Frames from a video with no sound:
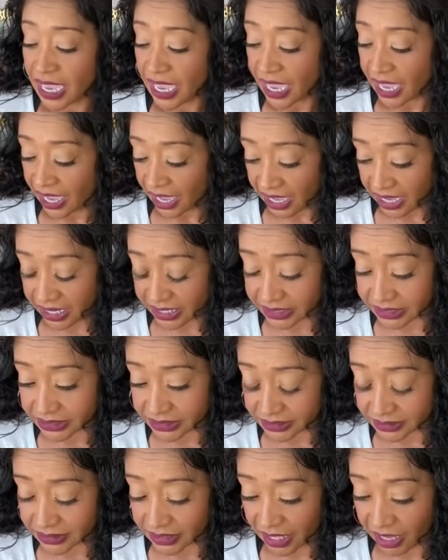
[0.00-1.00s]

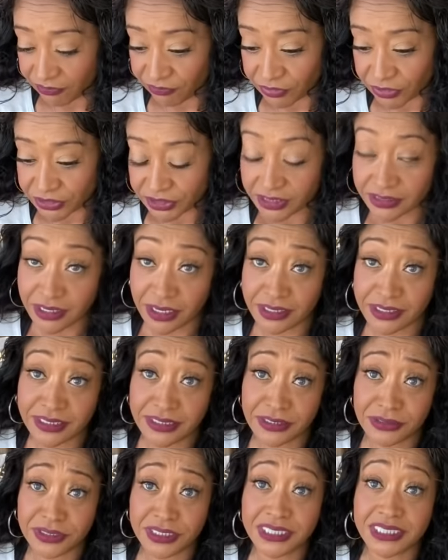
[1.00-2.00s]
And at first I thought, you
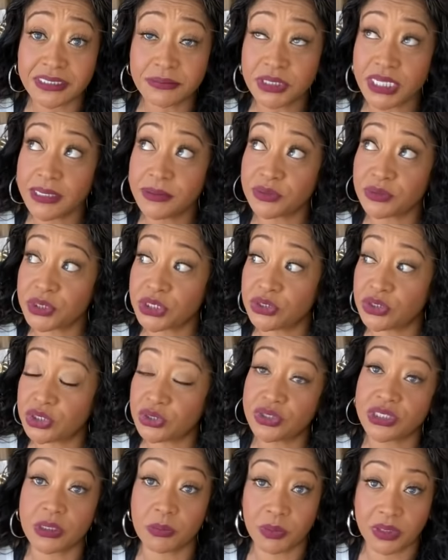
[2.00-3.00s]
know, because sometimes when you
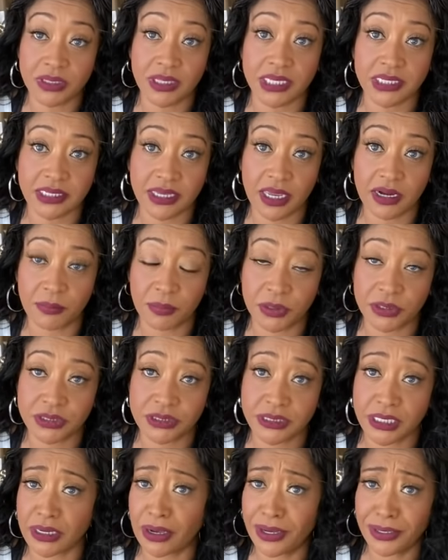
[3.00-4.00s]
do something like that, a
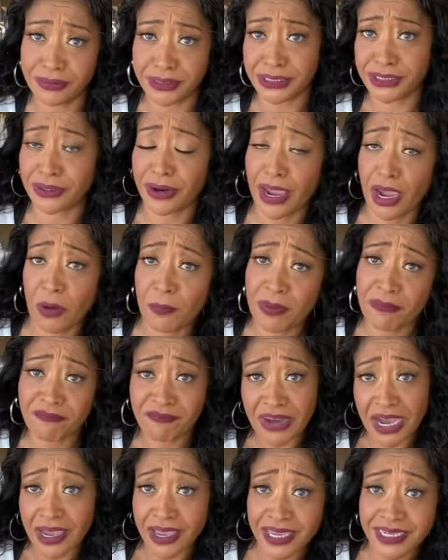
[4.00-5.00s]
person's like, I don't need your help, I'm
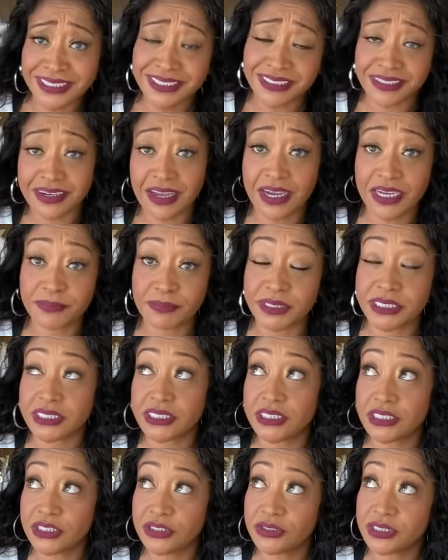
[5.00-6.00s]
fine, da da da. But
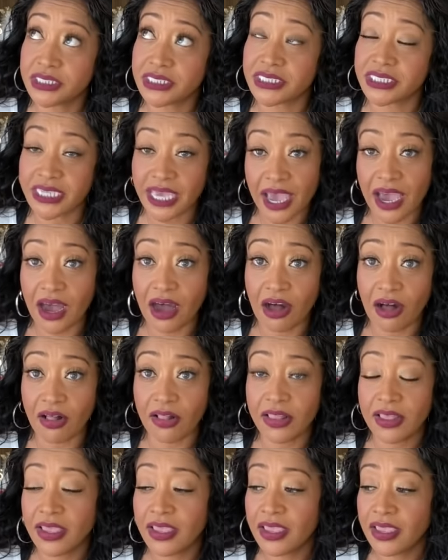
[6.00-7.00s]
you could
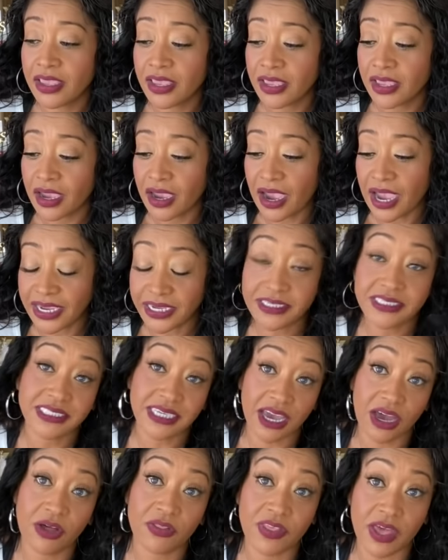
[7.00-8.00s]
tell, I could
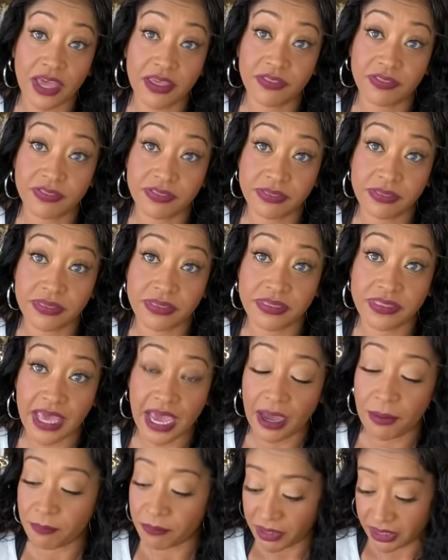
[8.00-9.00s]
tell that
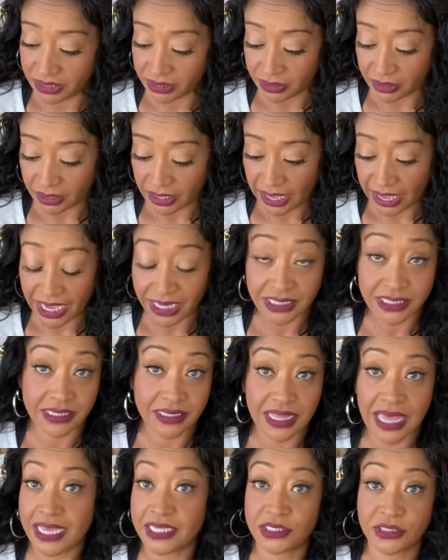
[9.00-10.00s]
that money had to
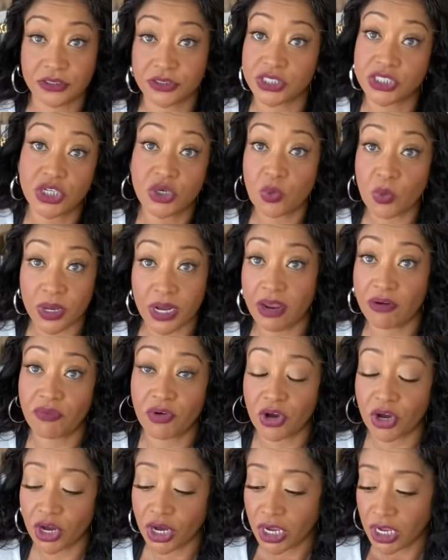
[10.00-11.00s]
last her till
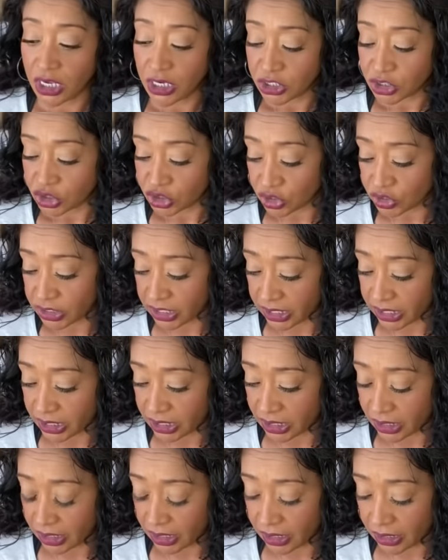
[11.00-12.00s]
whenever. So
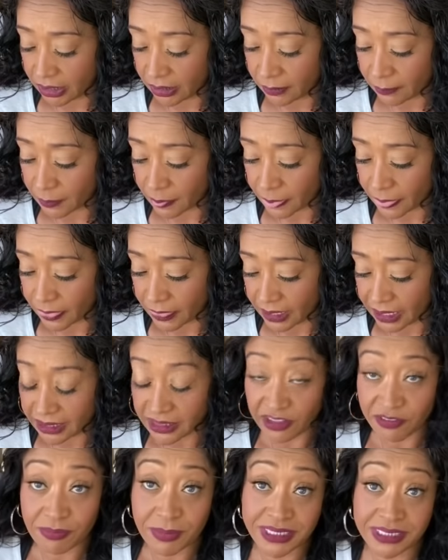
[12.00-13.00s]
then um, I
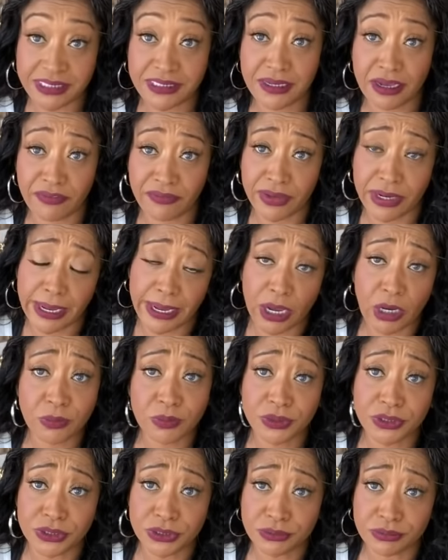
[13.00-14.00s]
left my stuff and I
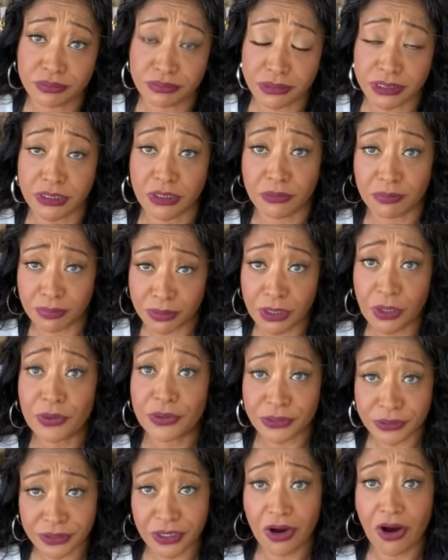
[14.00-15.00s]
helped her, you know, load
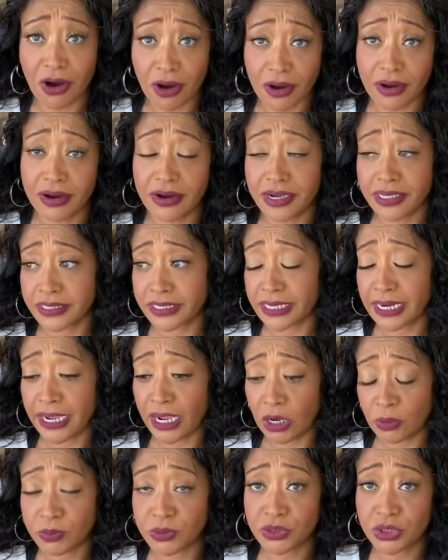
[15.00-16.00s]
her car and then I
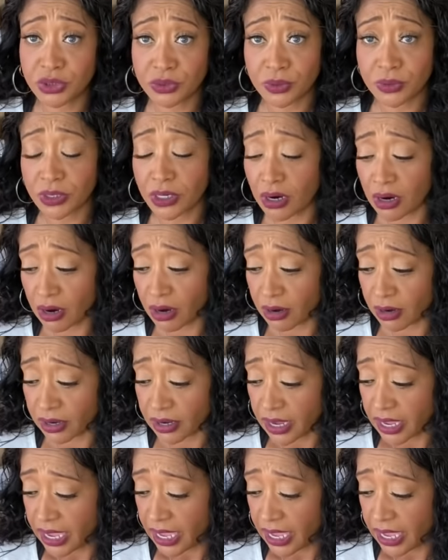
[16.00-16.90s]
helped her to her car.